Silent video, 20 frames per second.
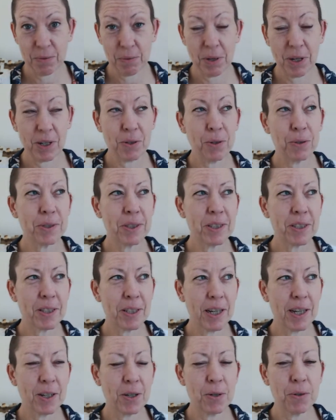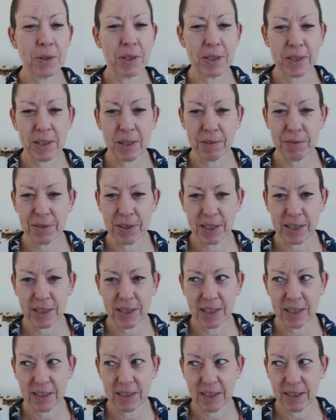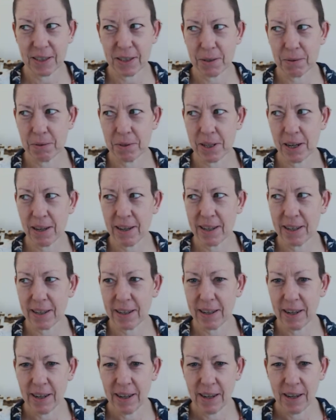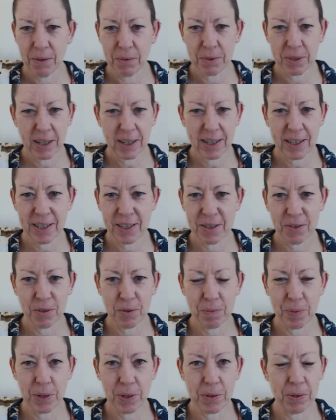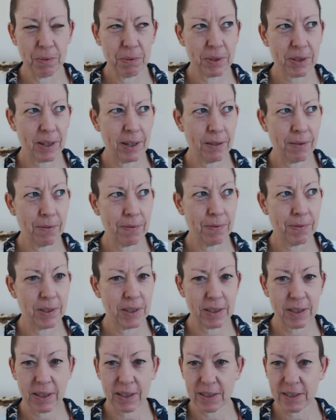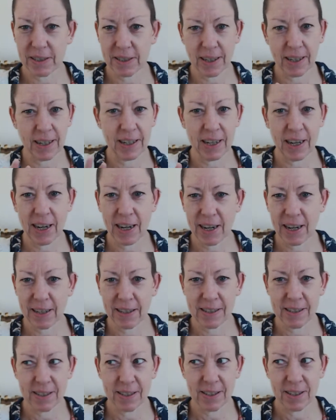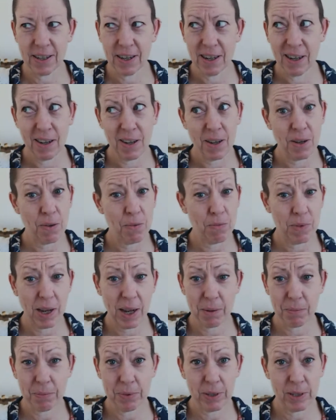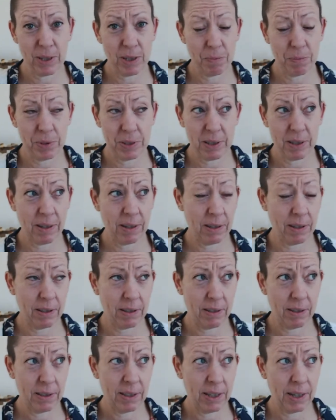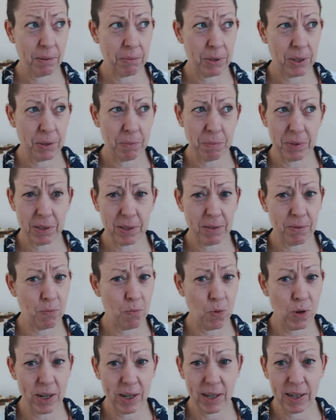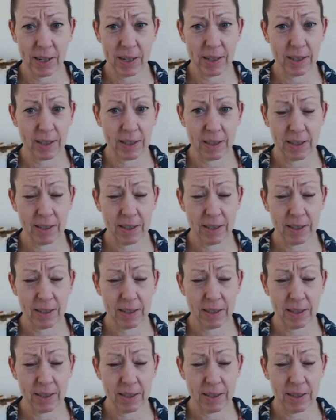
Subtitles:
Well, it called itself an antique centre. It was like an indoor boot. It was kind of just like a secondhand, absolutely bizarre, absolutely weird.